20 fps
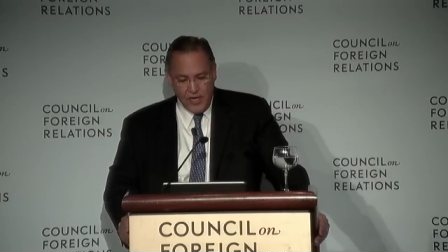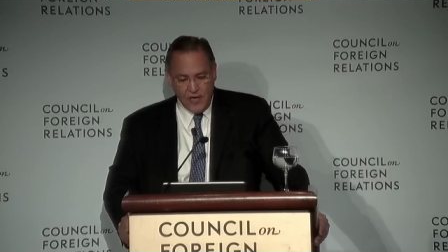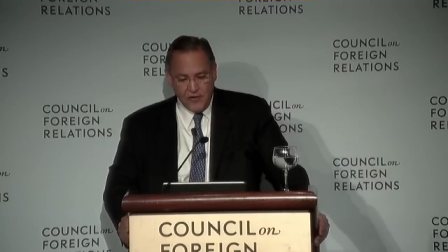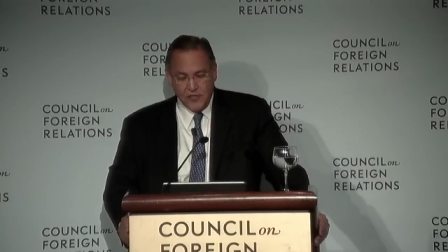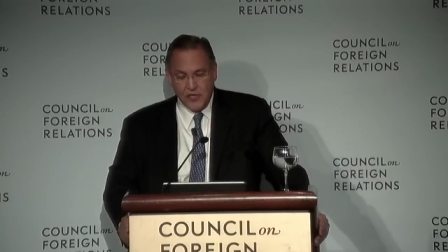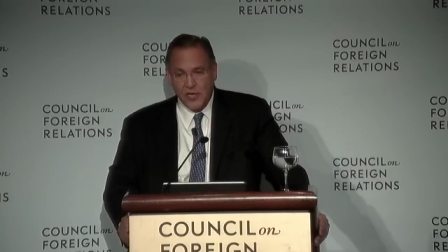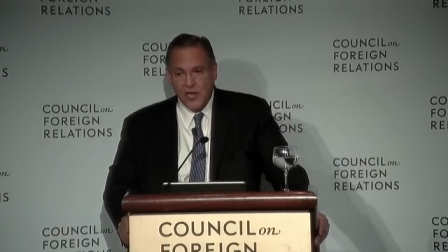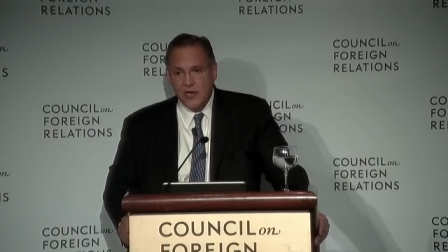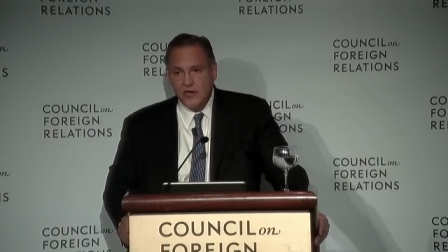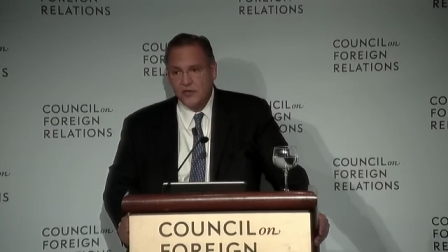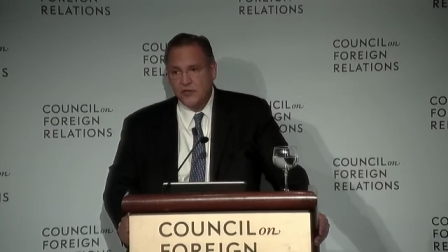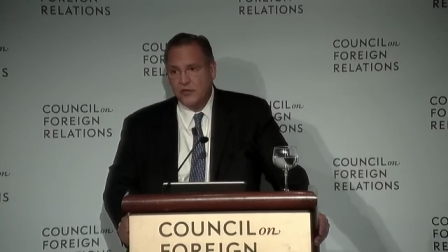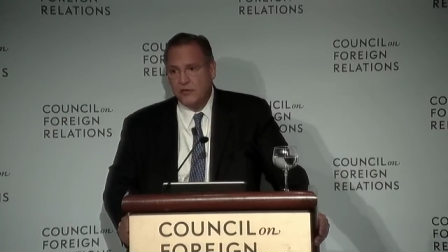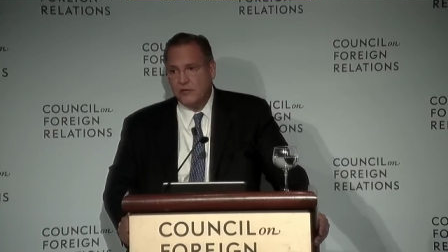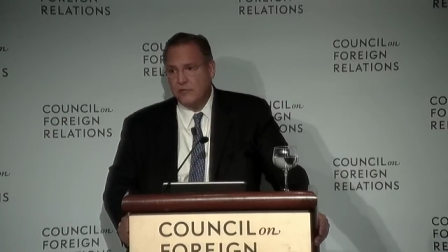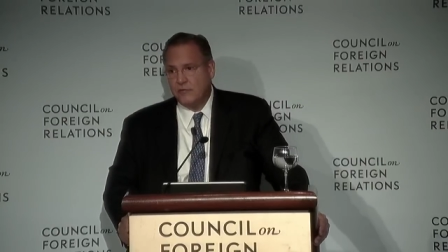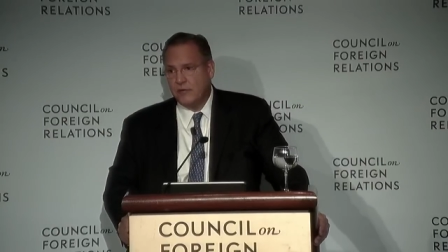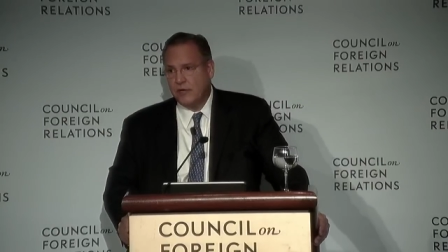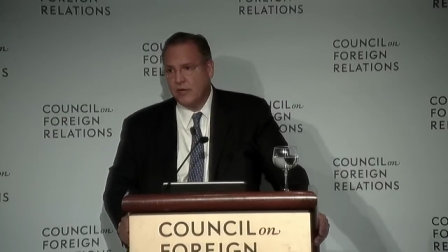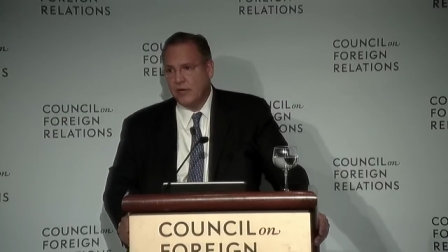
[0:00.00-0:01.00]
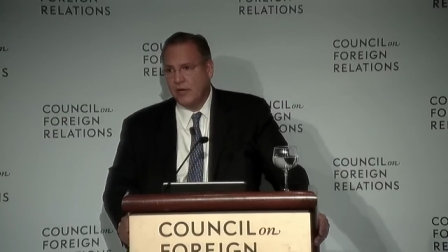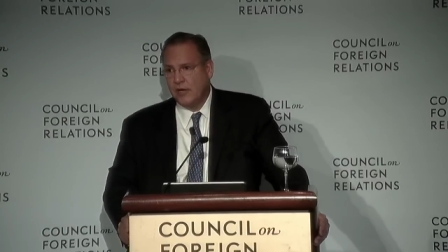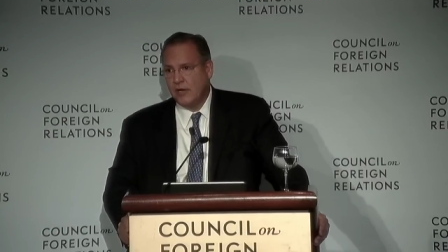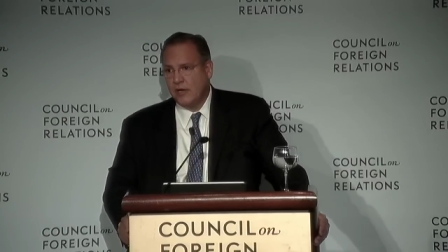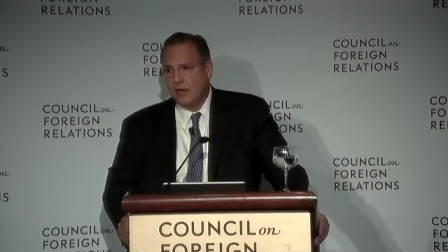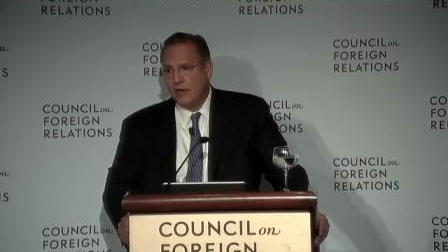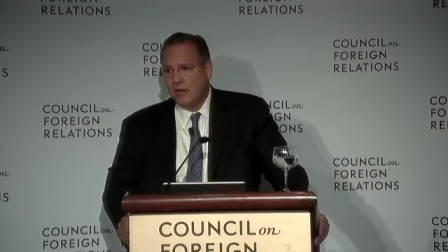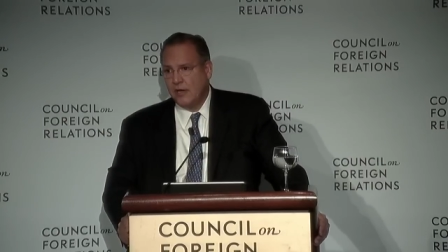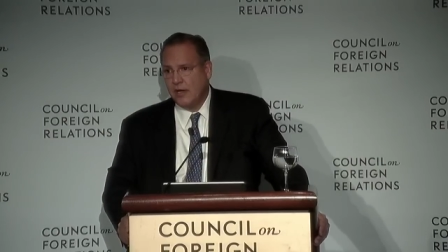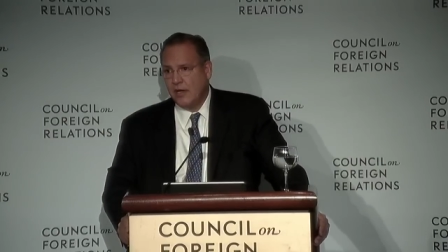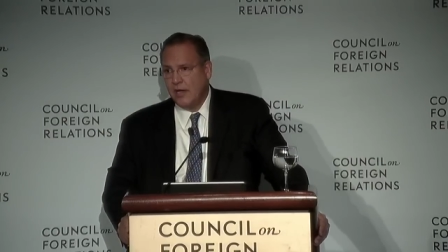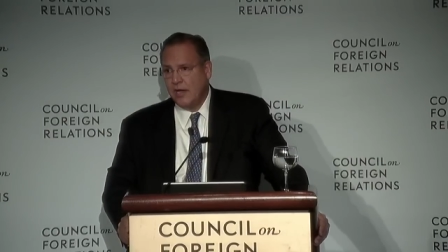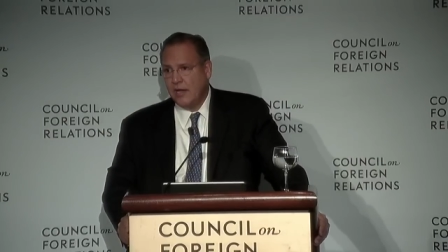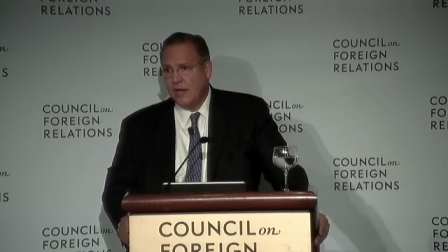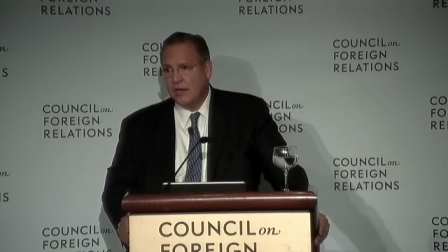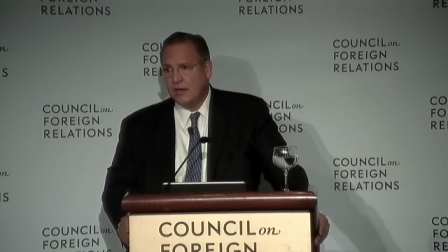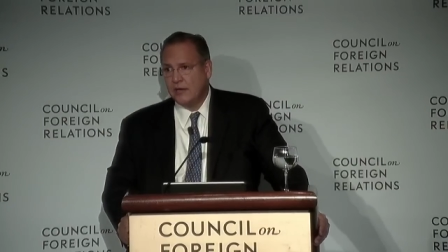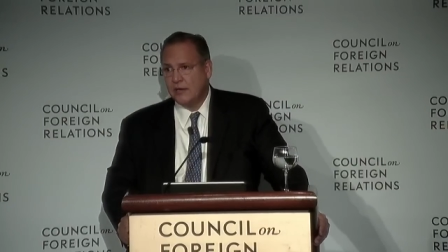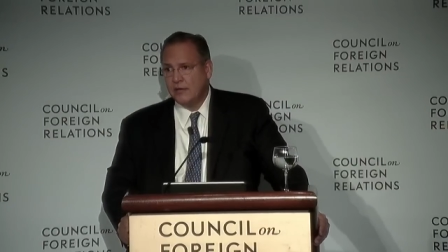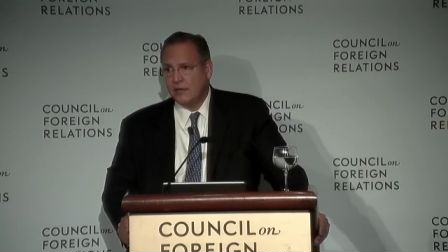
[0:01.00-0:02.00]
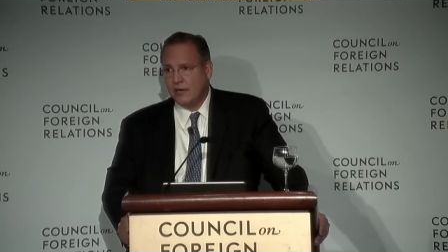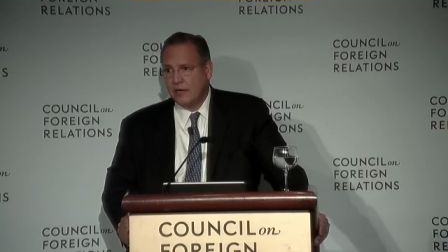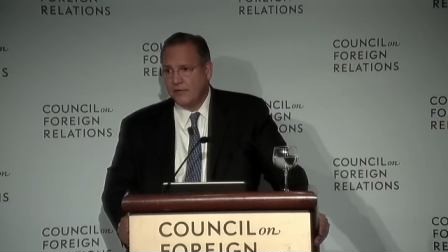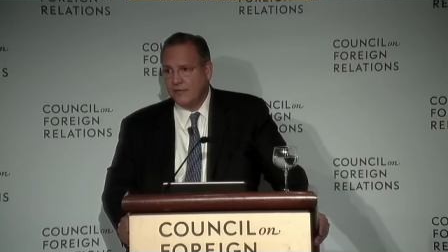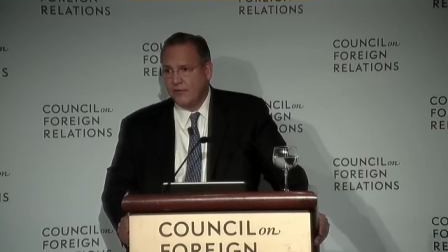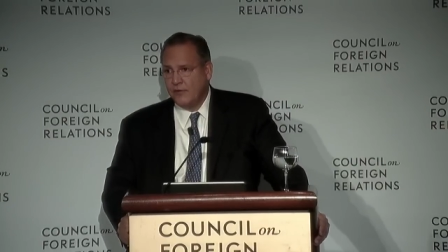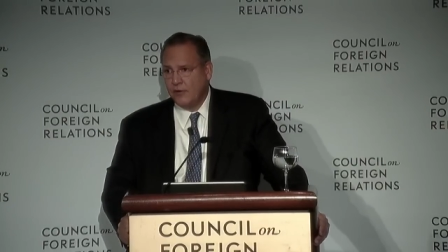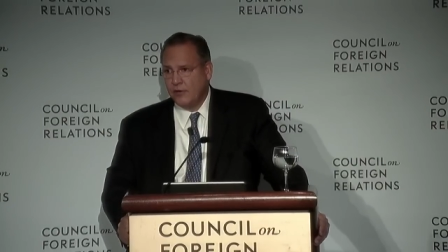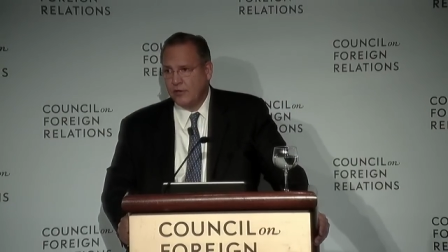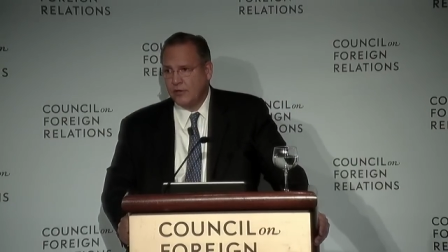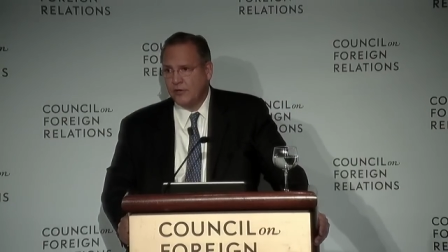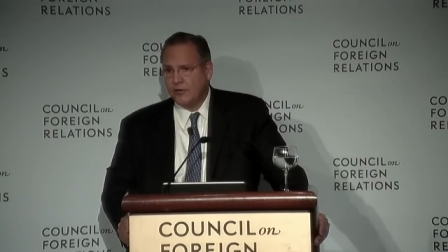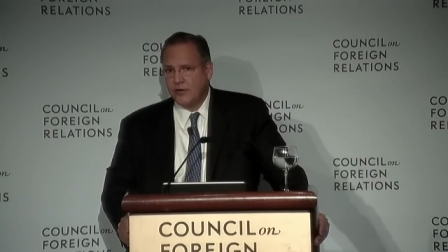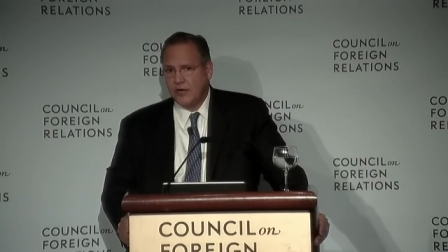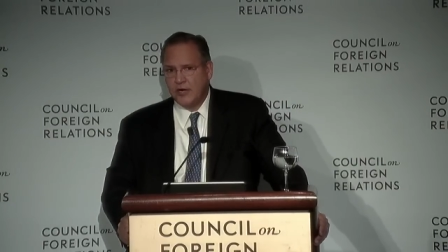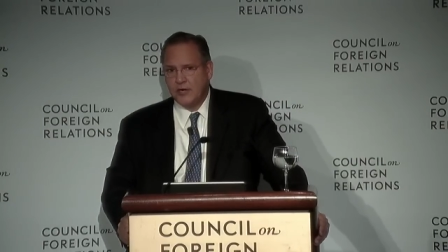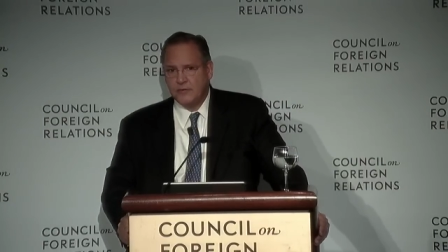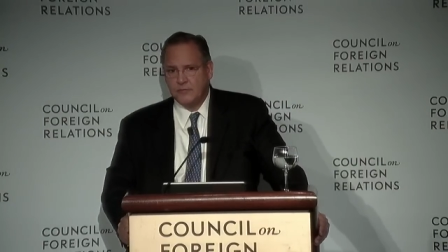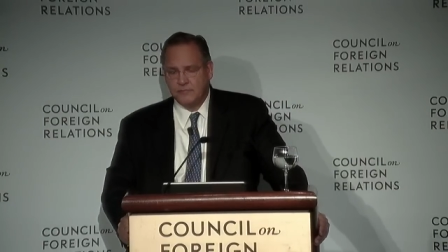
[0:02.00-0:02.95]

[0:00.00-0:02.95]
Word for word: education and lifelong learning.